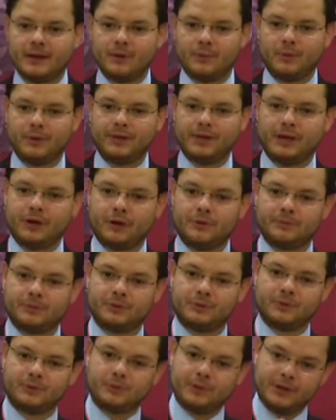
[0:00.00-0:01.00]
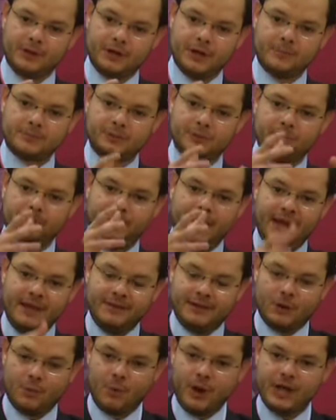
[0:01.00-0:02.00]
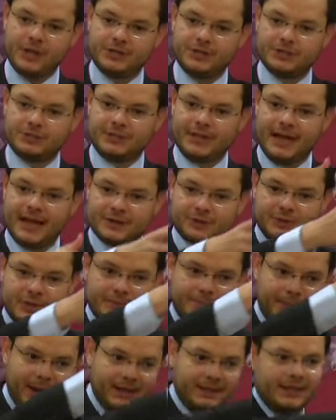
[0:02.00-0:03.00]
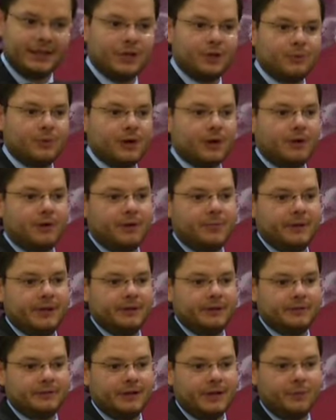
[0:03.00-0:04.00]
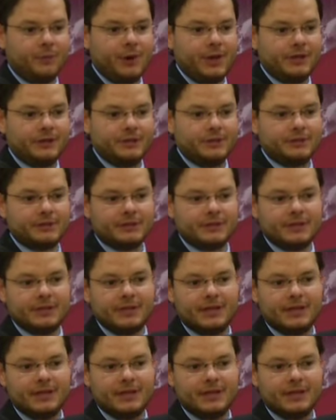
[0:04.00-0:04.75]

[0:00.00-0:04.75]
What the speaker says: when it comes to paying their wages, they actually pay the Cuban government their wages,